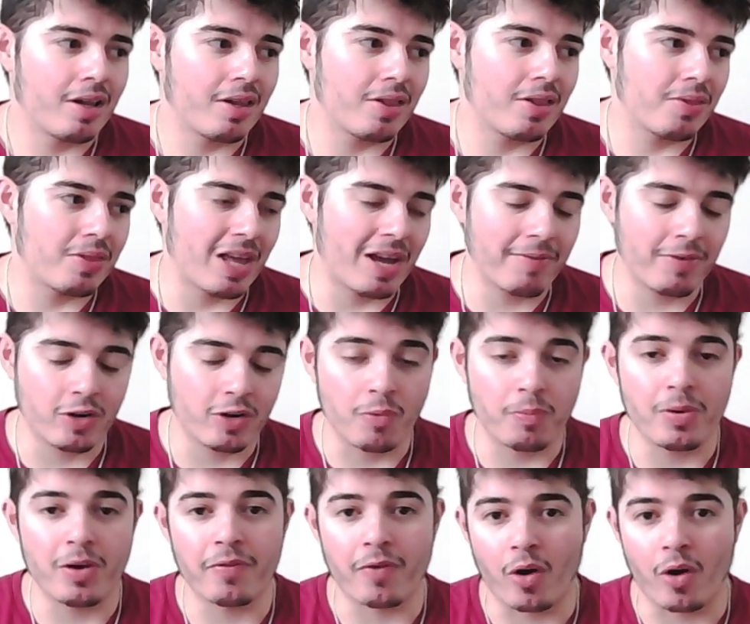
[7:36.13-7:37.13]
They have a couple
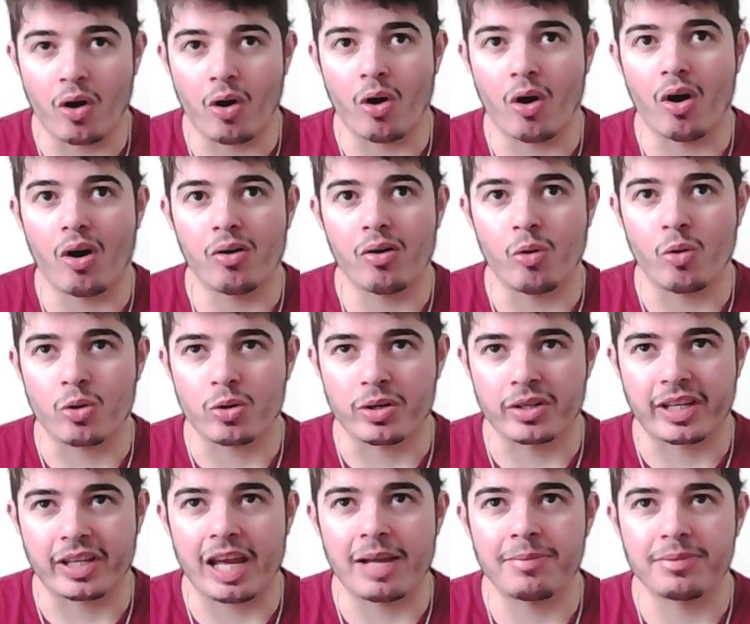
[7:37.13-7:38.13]
of awkward
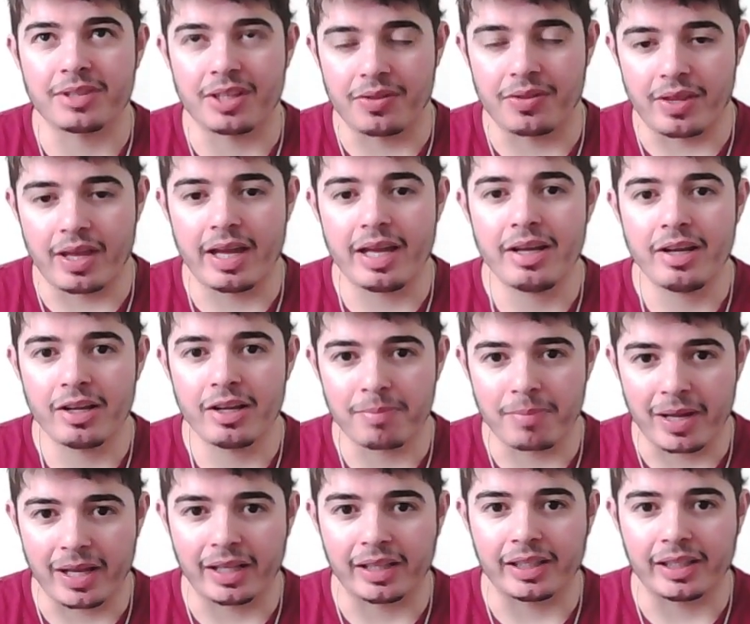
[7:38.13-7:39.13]
games in there,
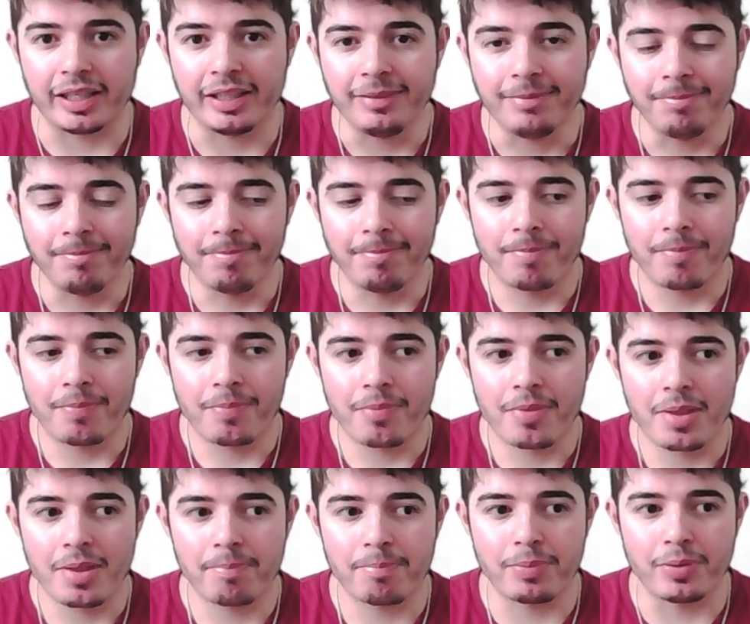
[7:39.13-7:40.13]
admittedly.
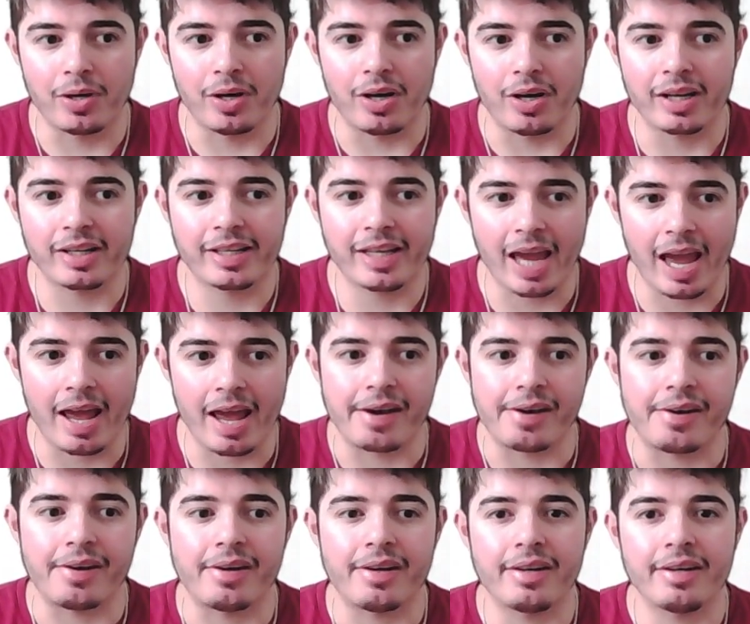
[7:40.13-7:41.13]
But
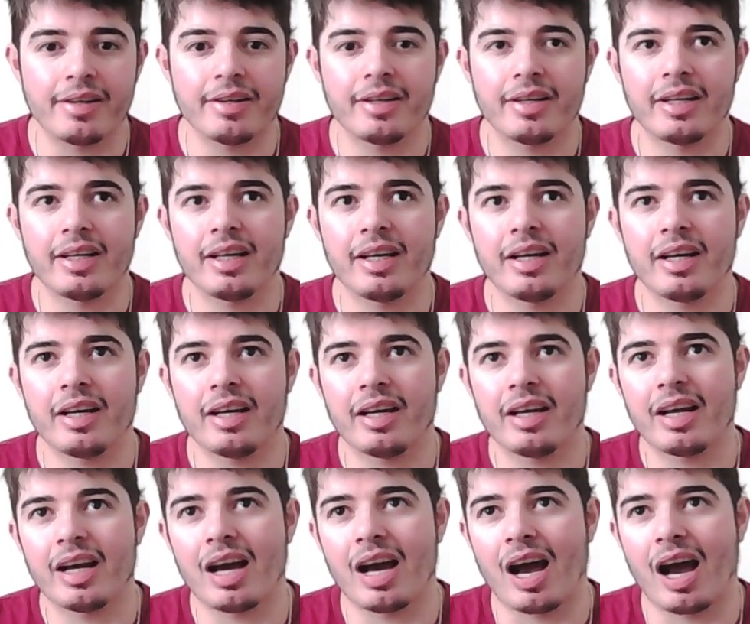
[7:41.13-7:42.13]
again,
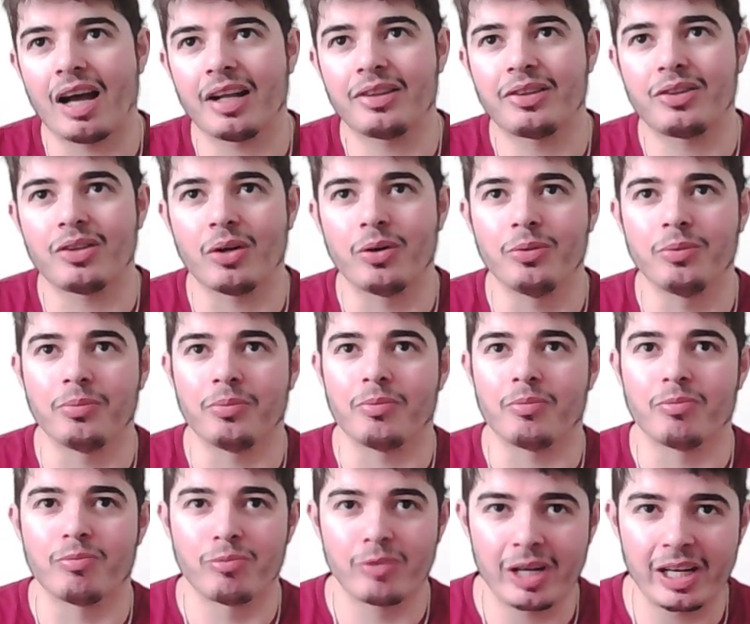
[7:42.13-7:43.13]
I don't
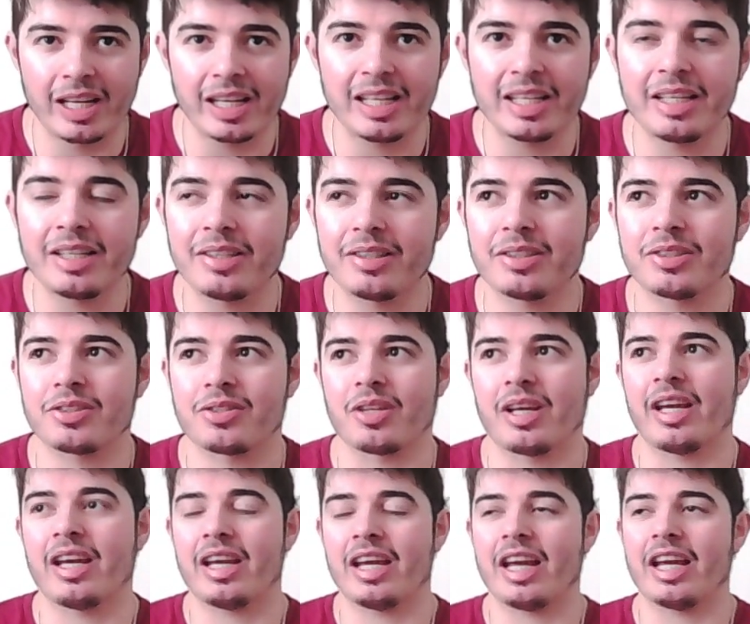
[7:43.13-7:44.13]
really... It's
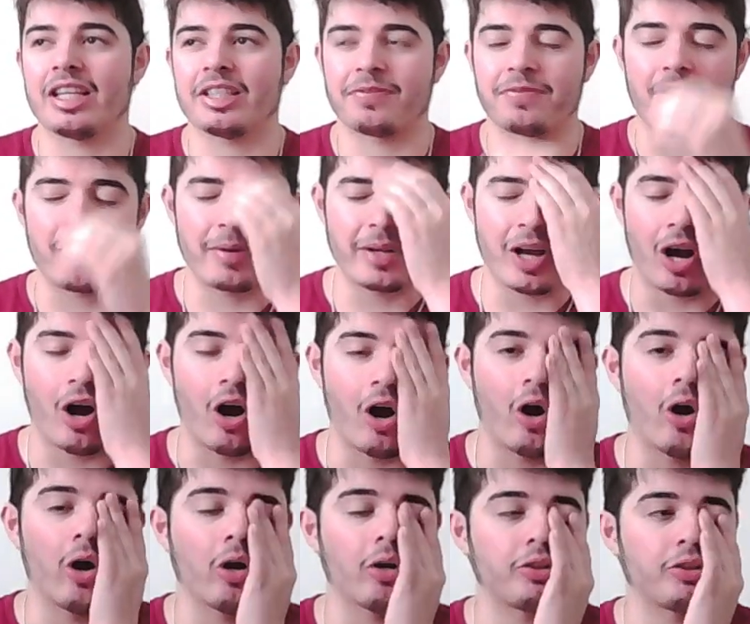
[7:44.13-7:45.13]
very
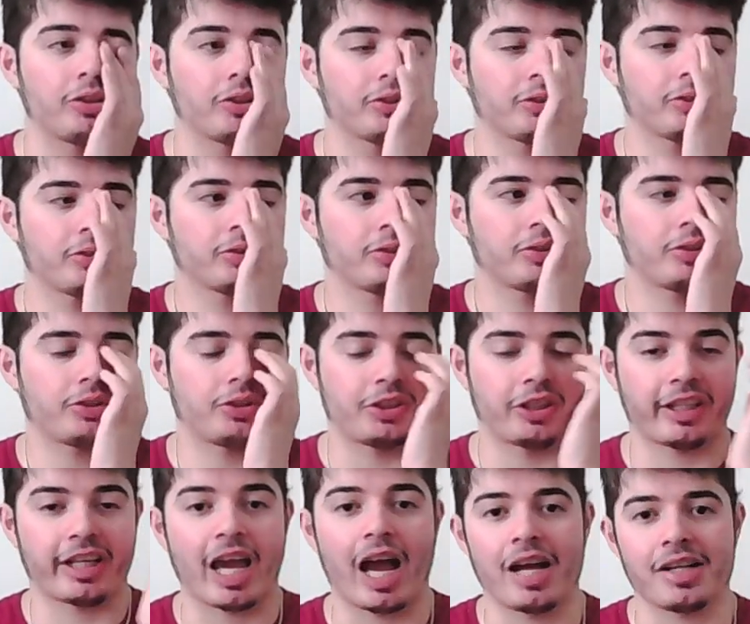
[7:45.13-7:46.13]
hard to
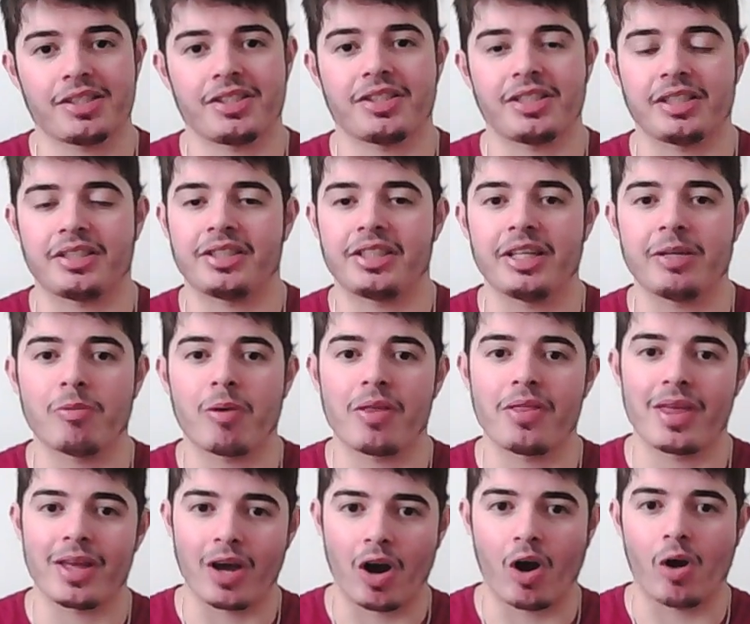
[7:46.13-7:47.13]
catch City when
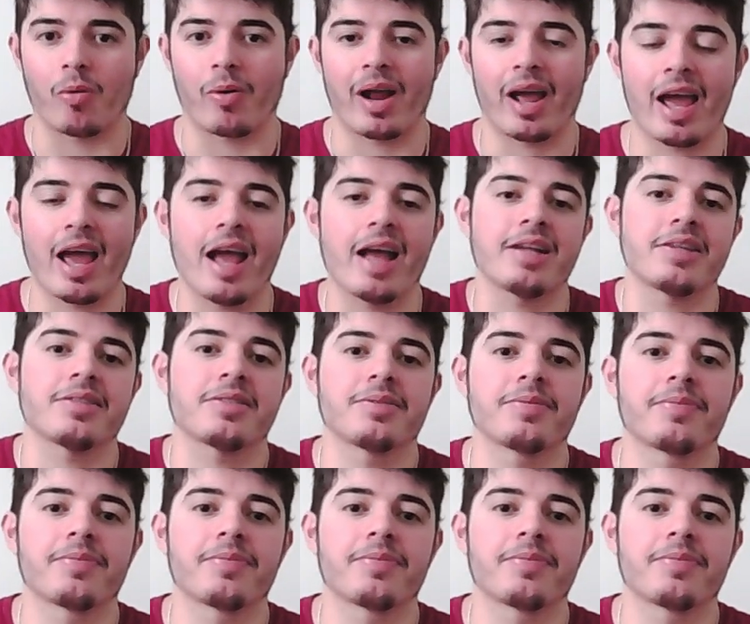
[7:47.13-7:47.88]
they are ahead.